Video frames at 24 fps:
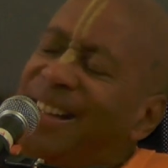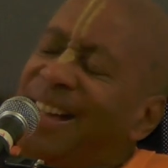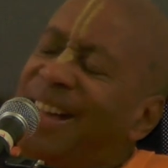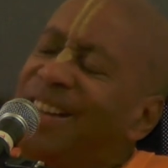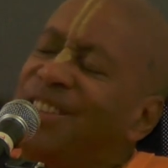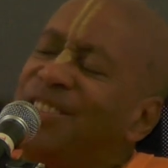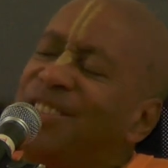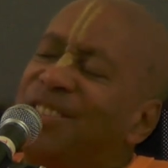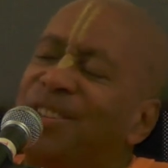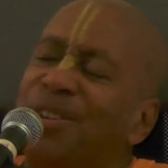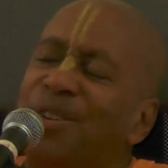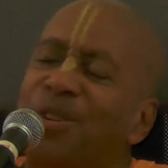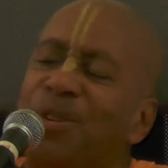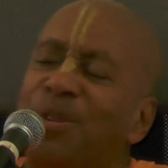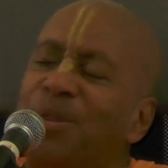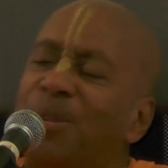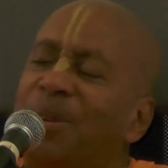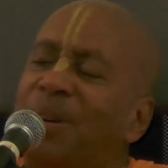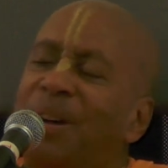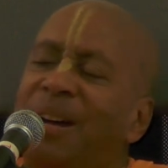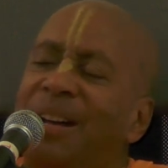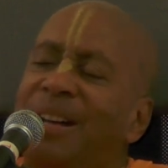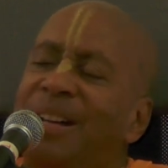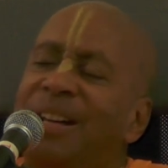and
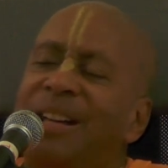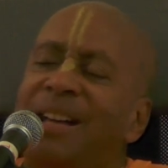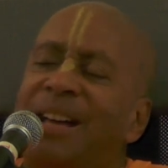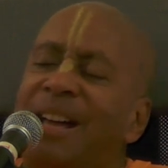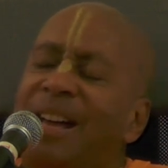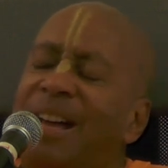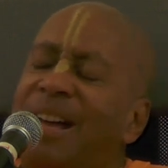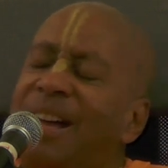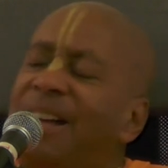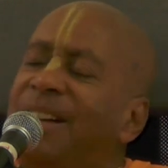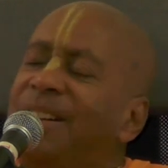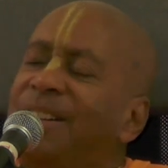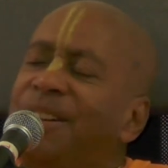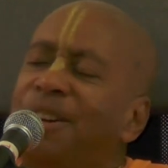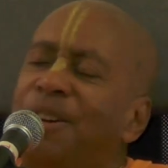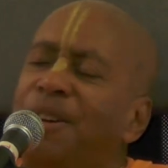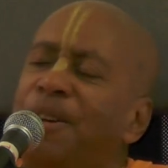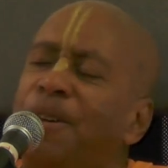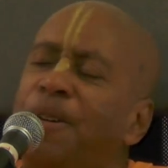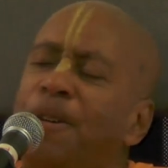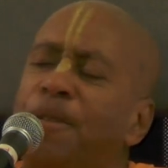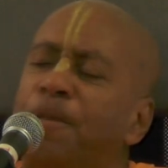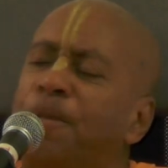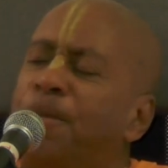so
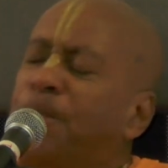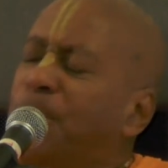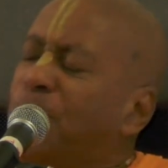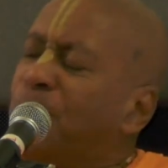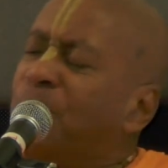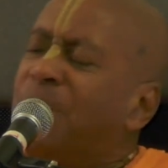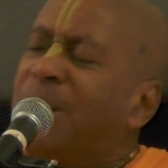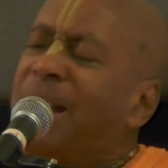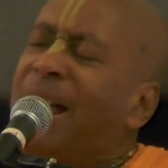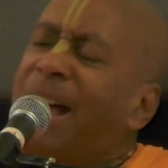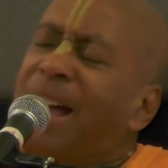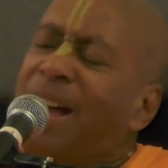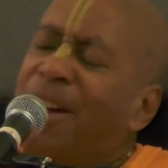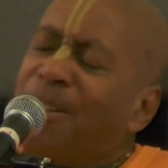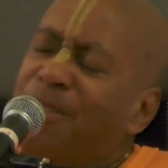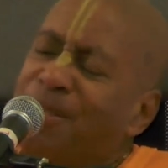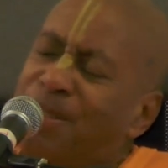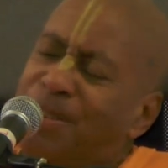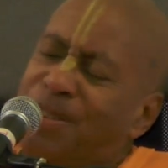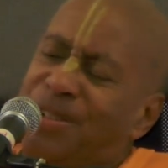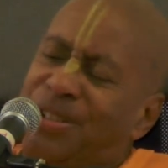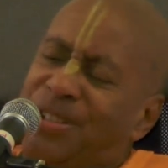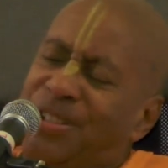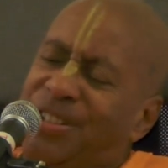filled with
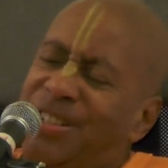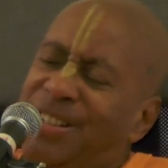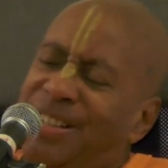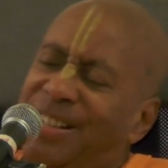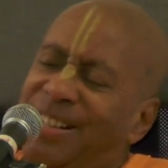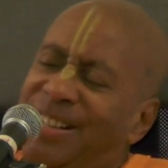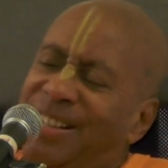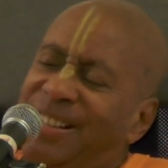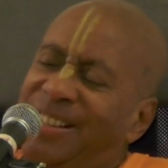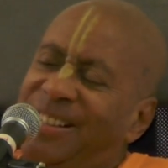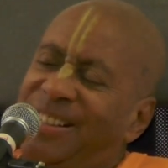errors.